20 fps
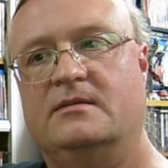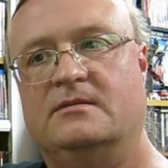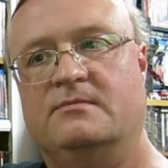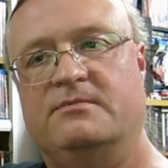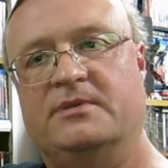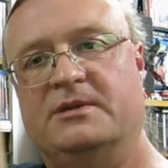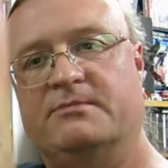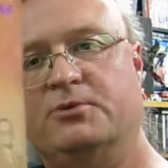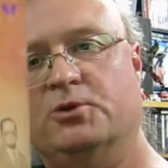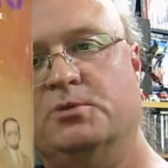
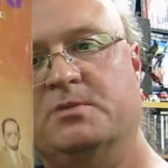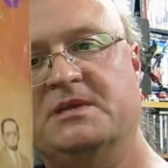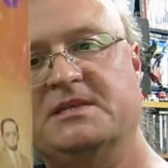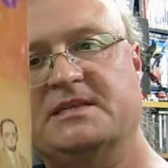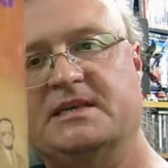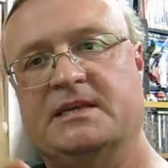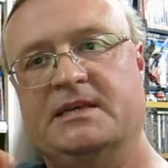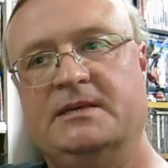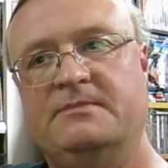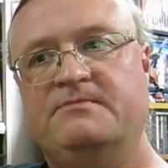Bit of boobies
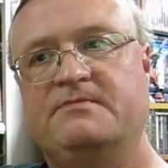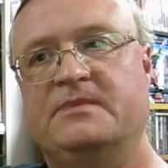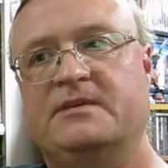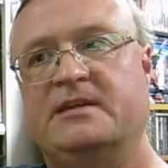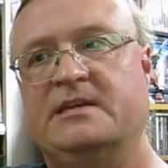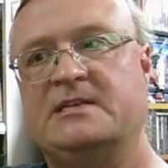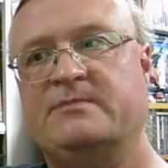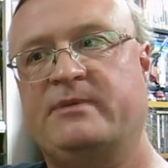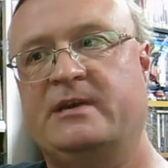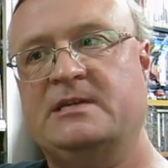there. Are
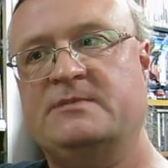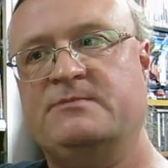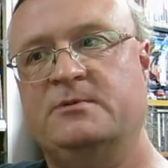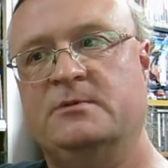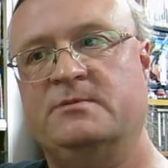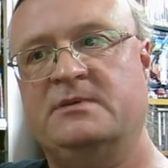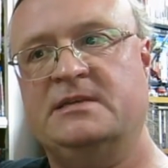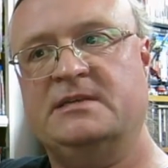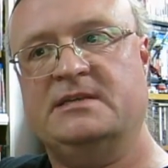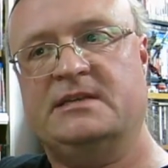they space
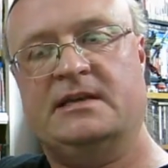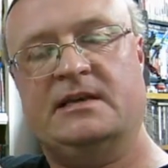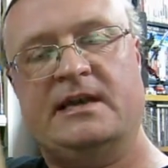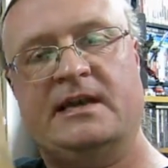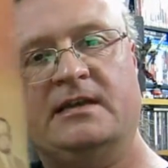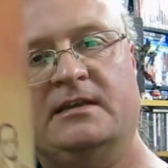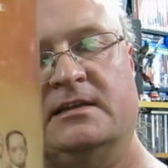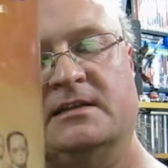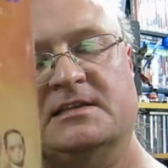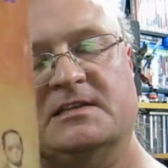boobies? They're
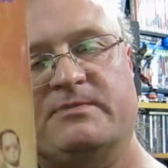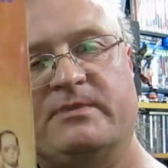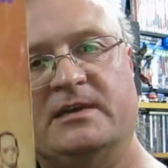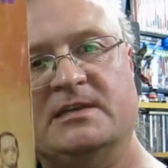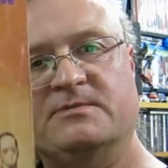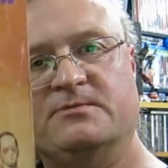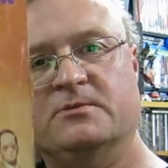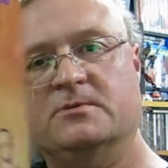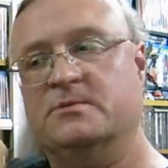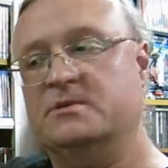alien space
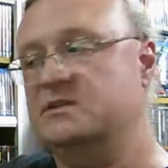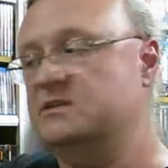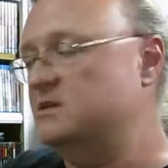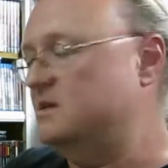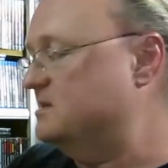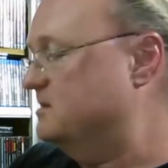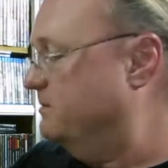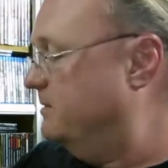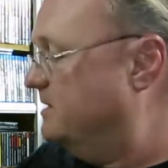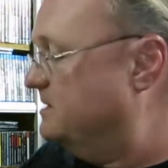boobies.
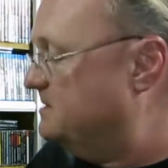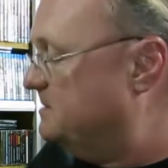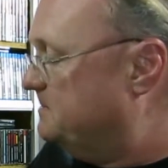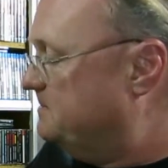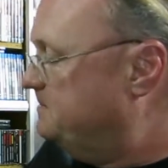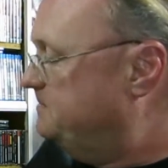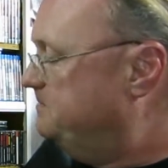That's amazing.